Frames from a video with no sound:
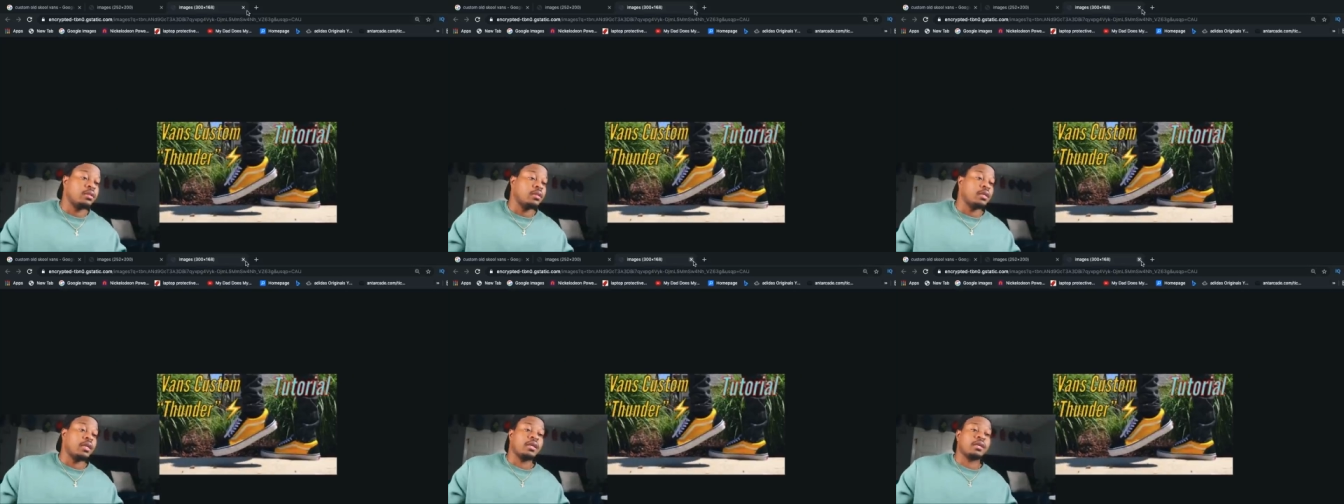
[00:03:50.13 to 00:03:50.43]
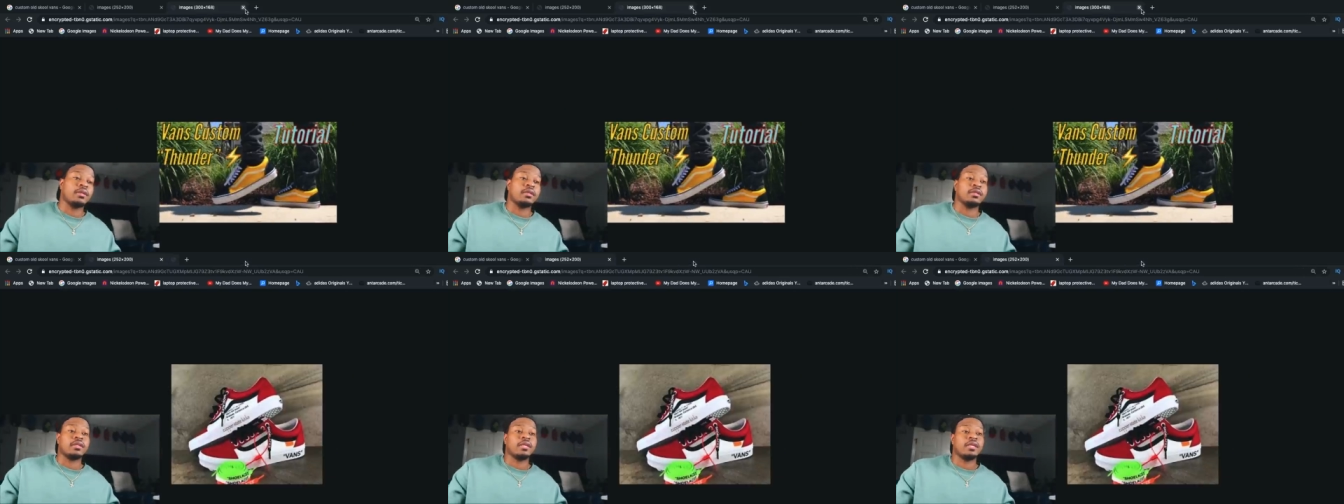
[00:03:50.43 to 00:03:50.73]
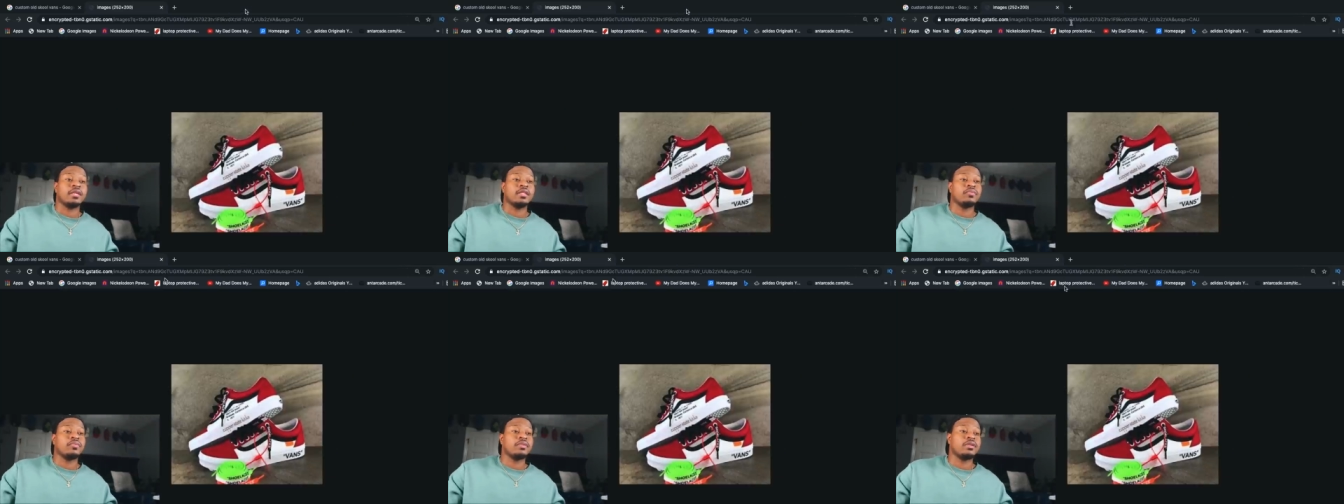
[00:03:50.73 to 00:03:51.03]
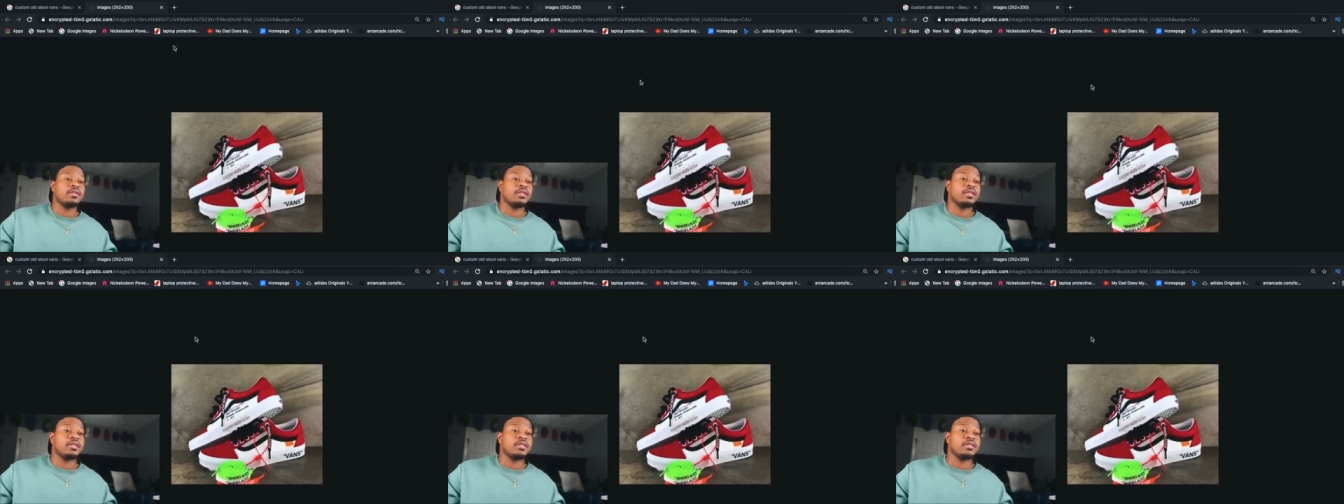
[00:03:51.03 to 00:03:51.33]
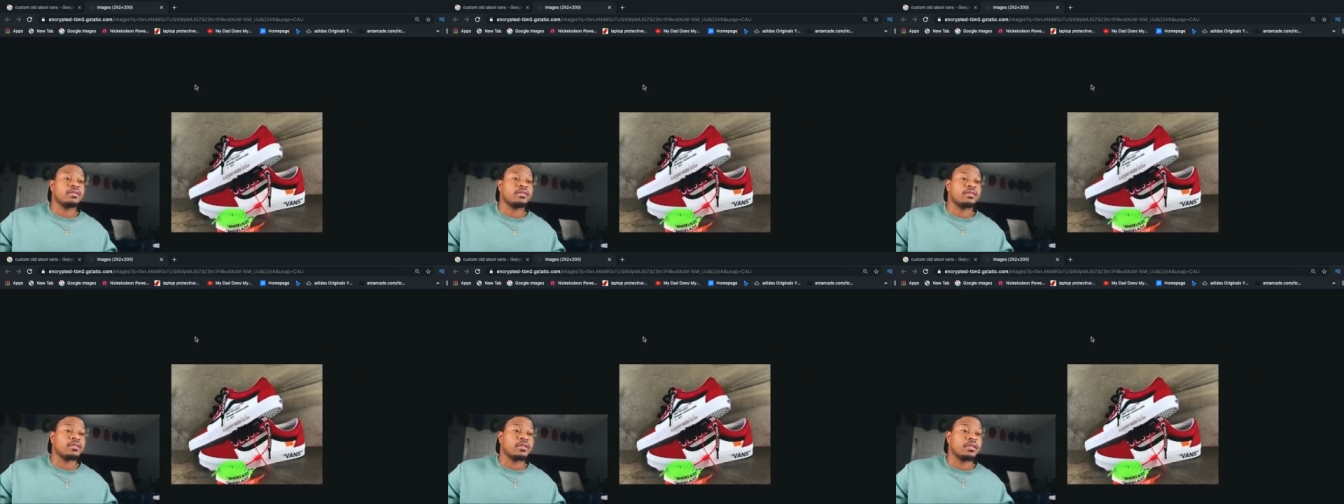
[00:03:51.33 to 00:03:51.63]
yeah, it is what it
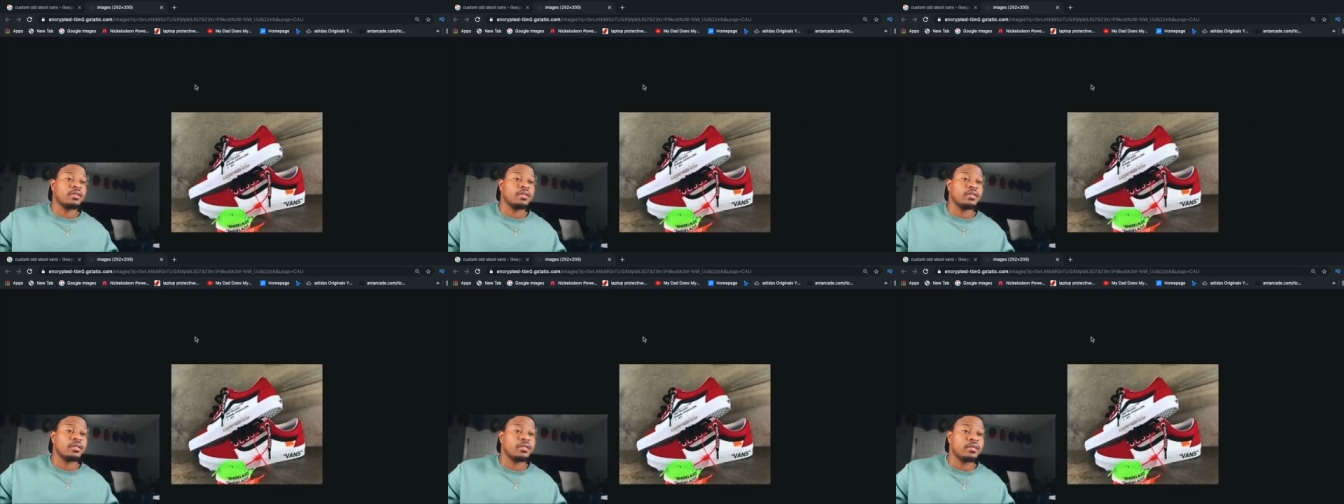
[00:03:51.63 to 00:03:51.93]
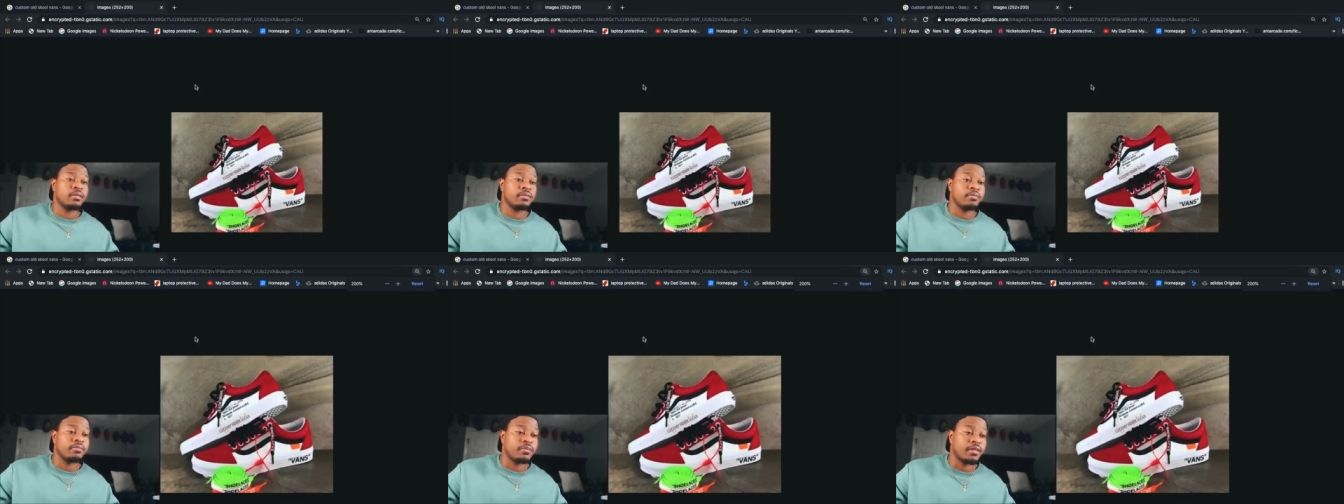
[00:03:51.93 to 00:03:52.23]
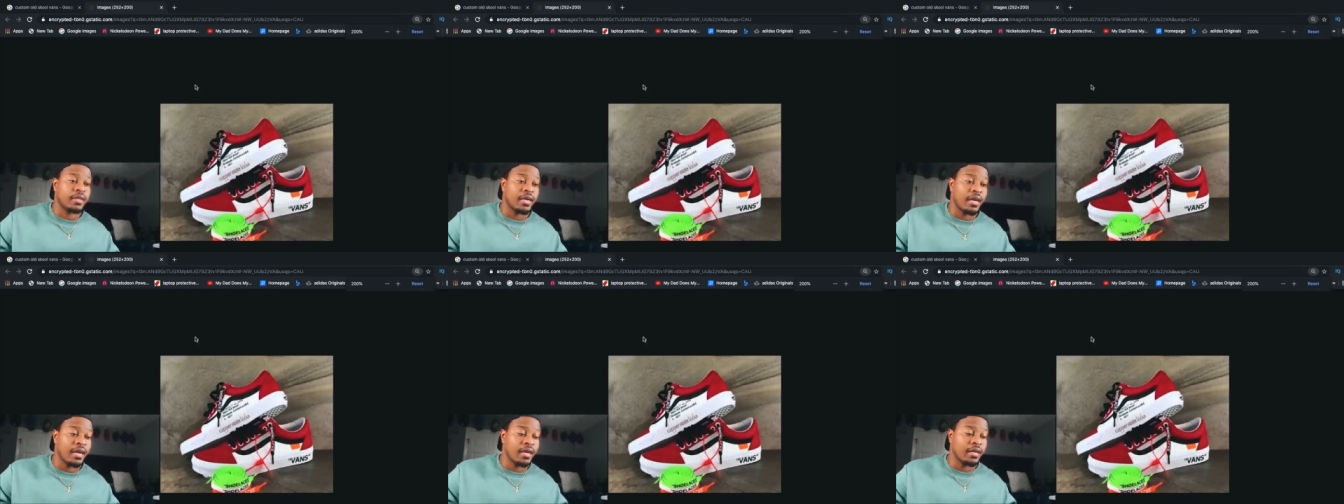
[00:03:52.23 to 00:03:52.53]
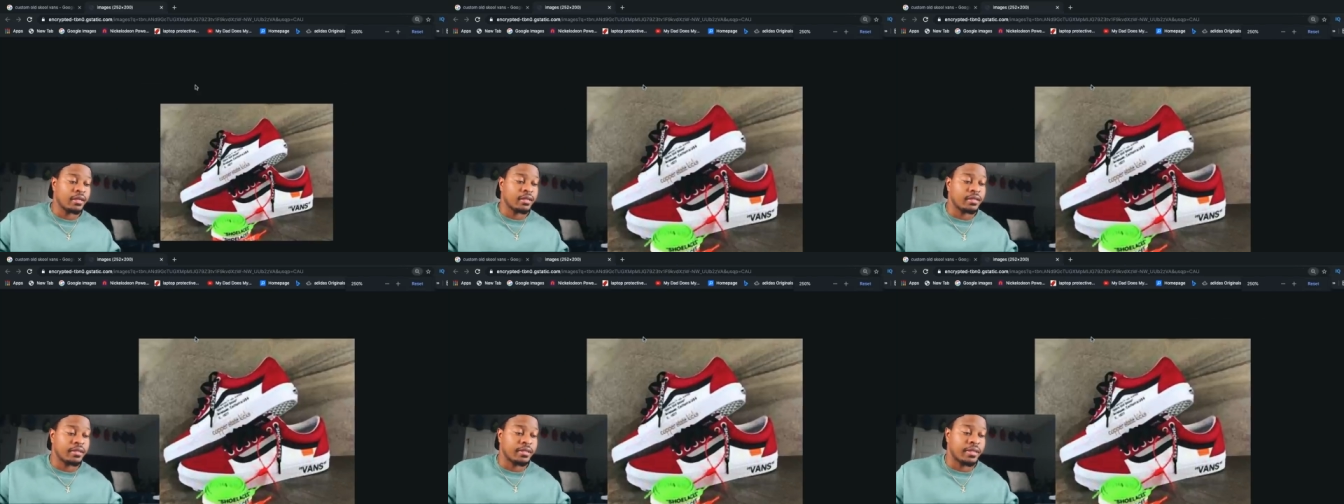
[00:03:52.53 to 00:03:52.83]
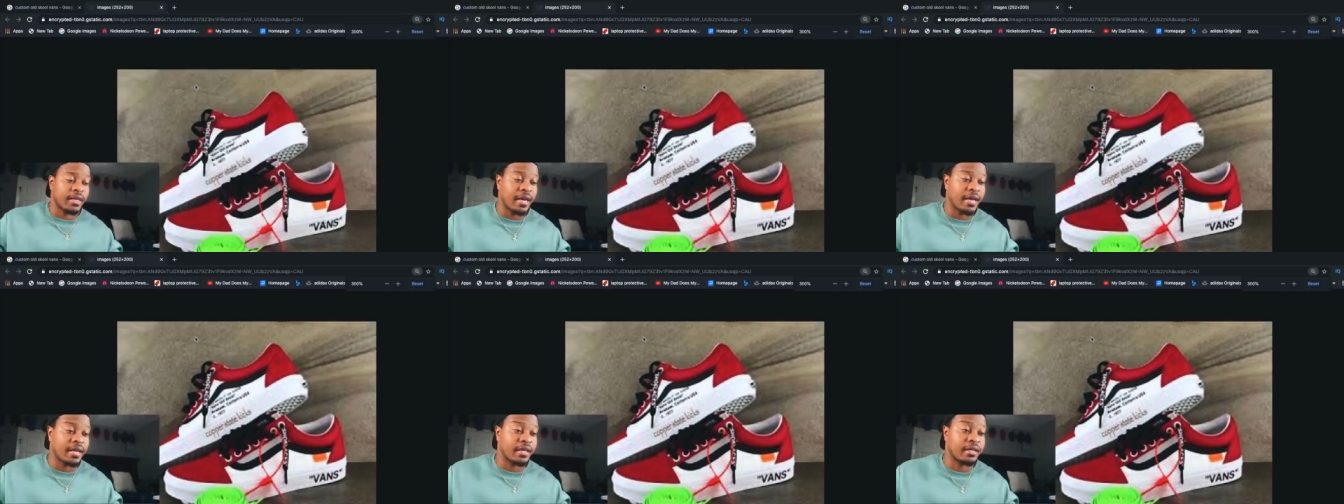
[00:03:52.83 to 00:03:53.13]
is. Um, that
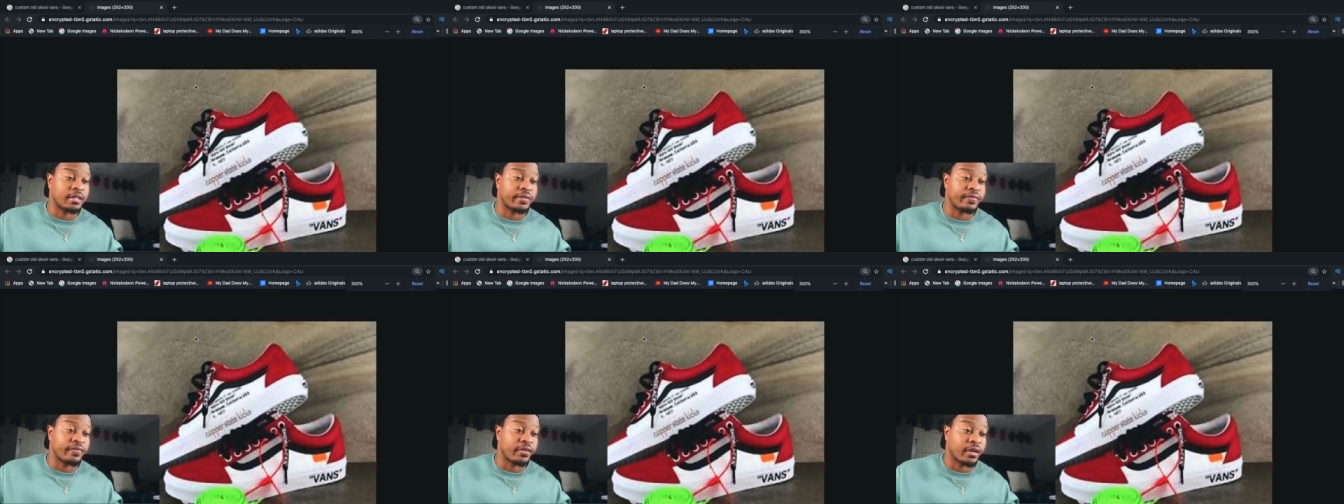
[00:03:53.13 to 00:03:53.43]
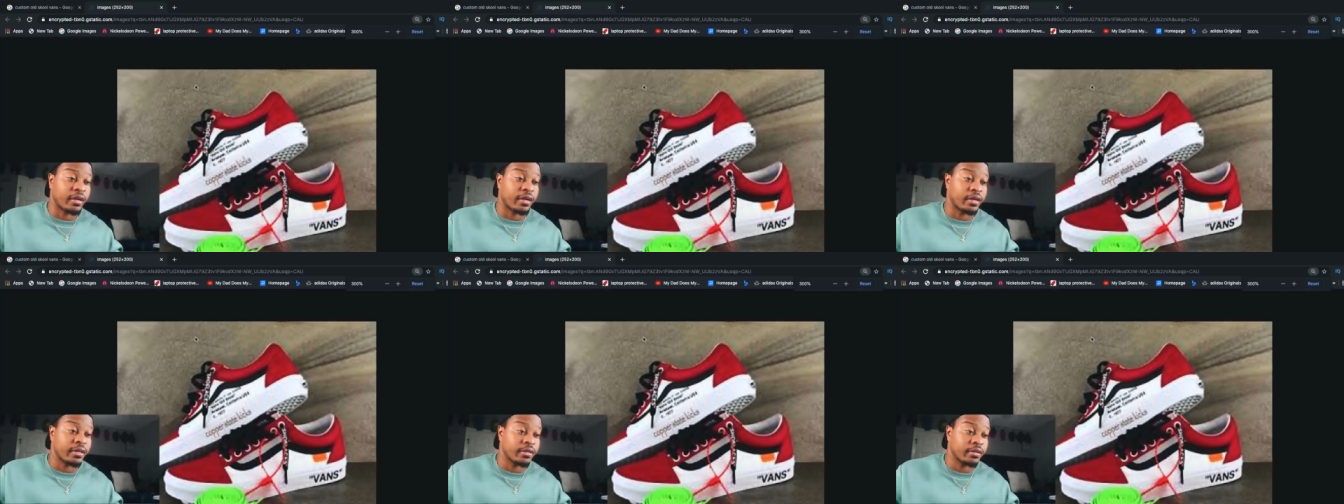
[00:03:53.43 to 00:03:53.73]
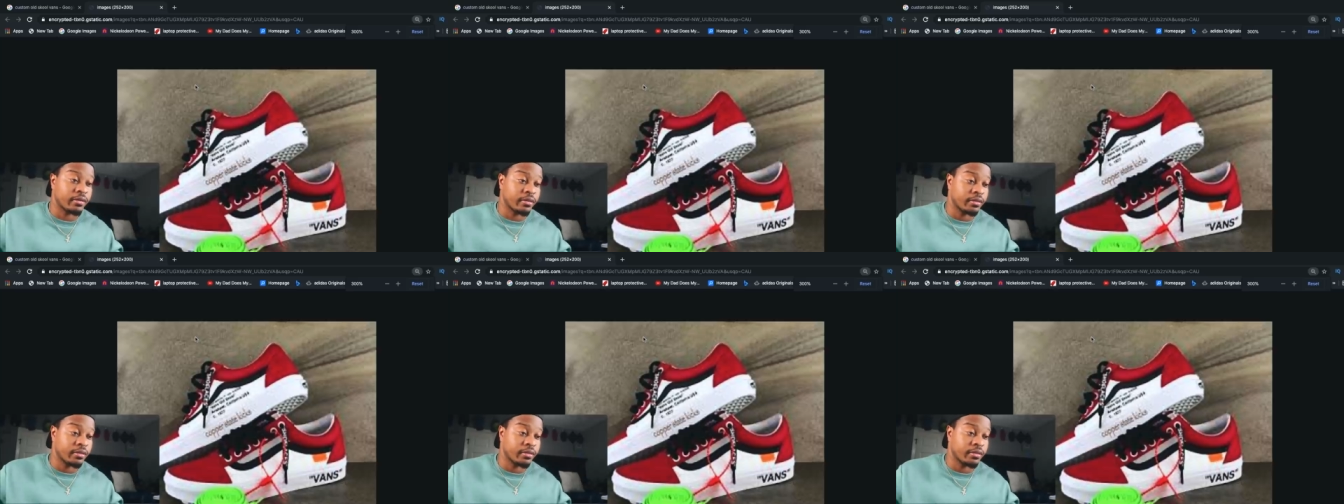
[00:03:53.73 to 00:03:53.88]
that is fire.